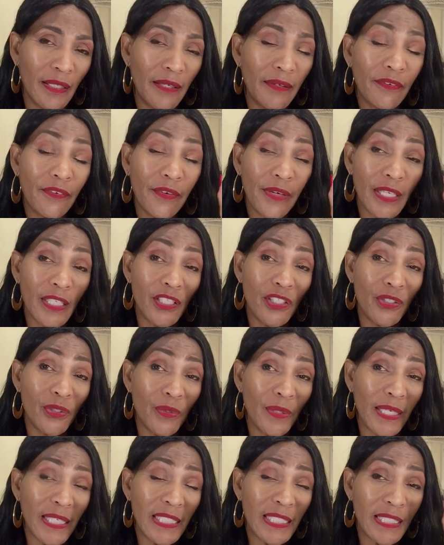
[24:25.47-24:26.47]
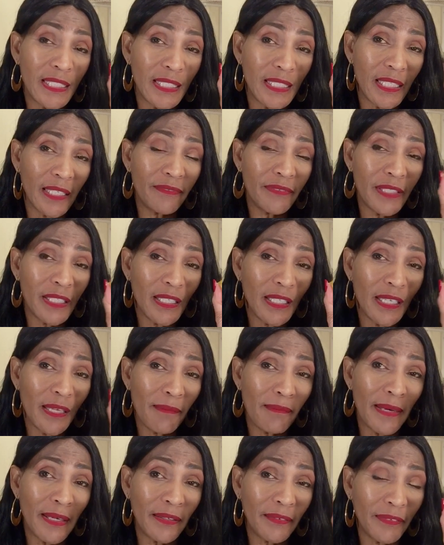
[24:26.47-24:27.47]
it grants you
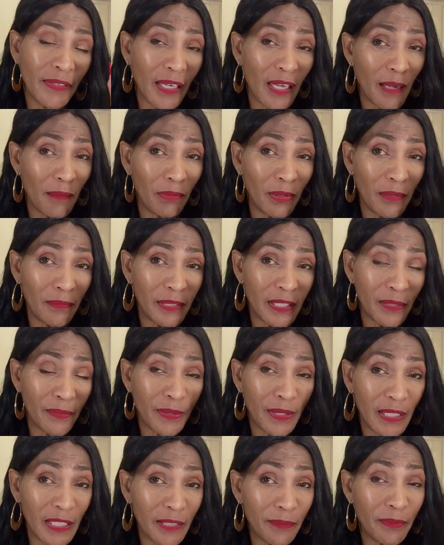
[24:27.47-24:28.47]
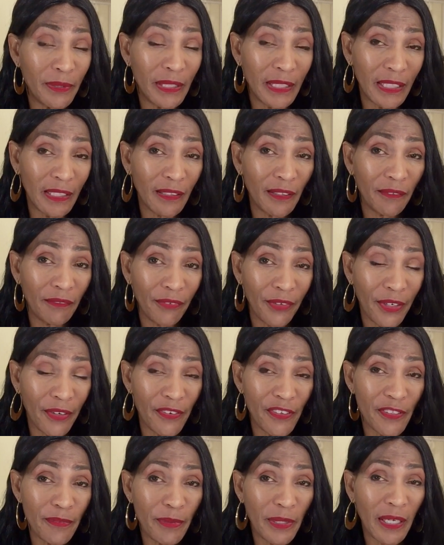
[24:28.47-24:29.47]
exceptionally amount of compliments with this particular
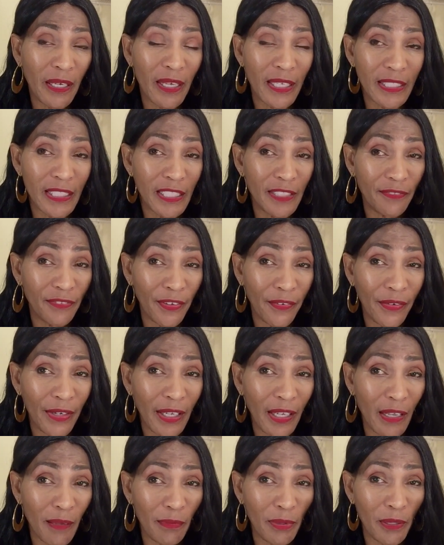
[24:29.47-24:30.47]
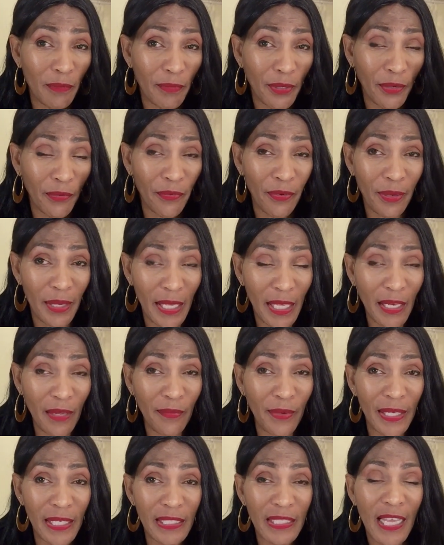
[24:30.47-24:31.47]
fragrance because it's very complimentary.
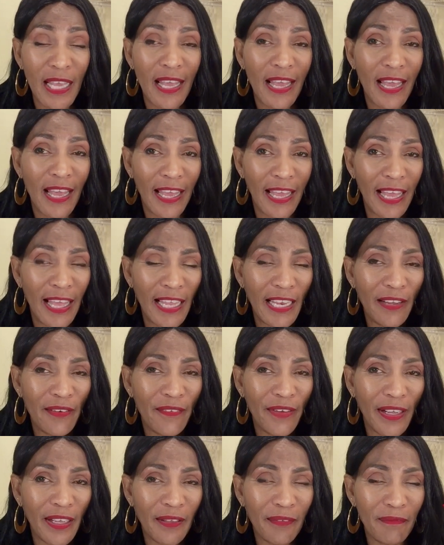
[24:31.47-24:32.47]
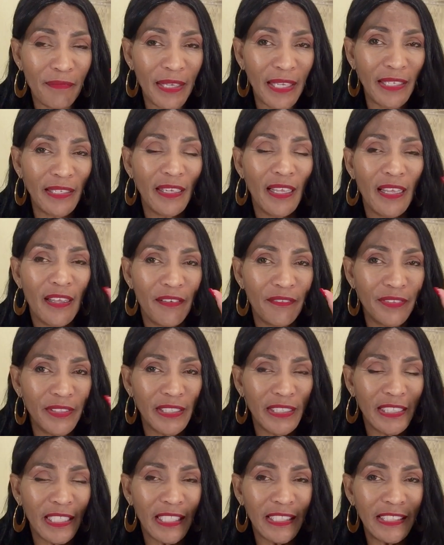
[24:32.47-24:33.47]
Anyways, I highly recommend
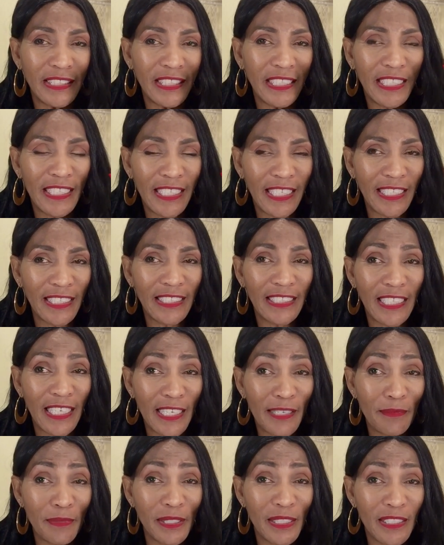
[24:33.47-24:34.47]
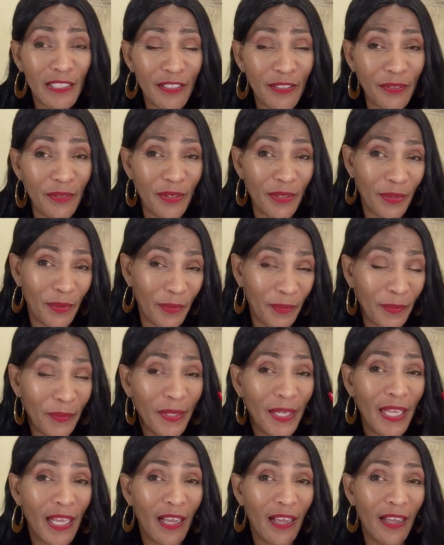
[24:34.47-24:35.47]
Versace Yellow Diamonds to you.
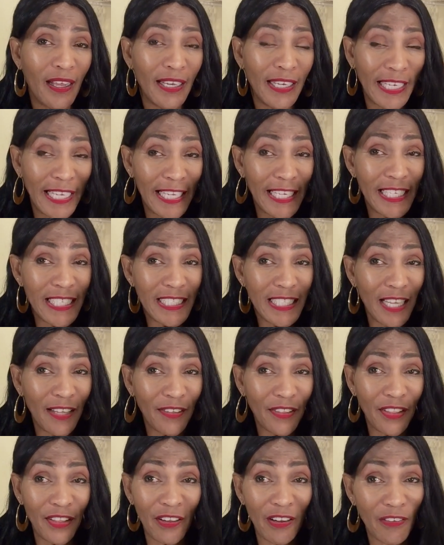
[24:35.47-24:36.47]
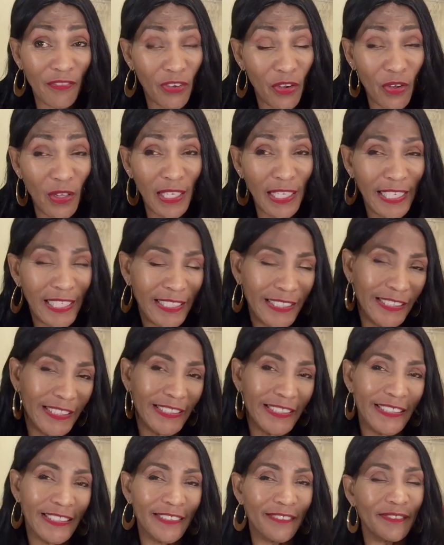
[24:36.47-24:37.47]
Ladies out there of all
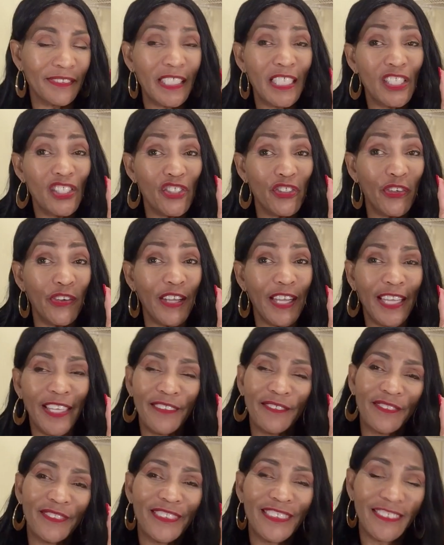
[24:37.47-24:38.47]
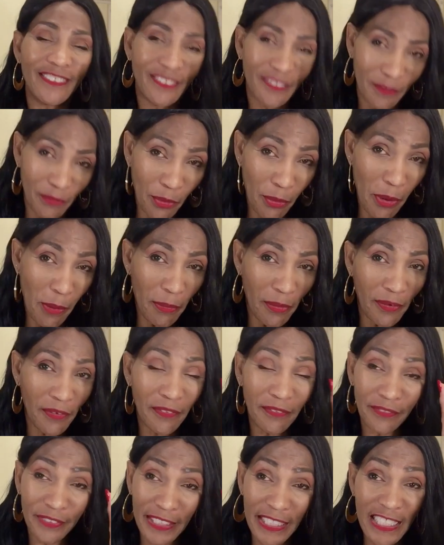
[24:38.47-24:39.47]
ages, enjoy. Remember,
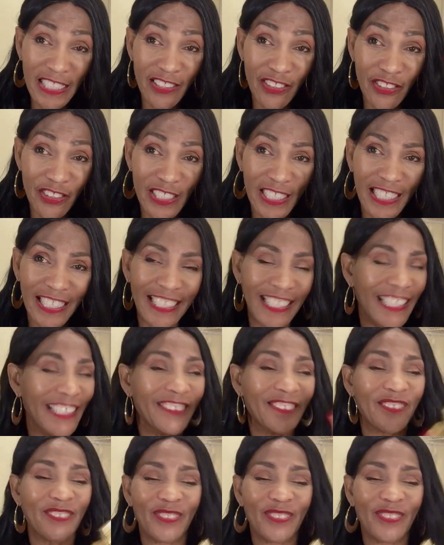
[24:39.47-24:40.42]
for Easter Sunday.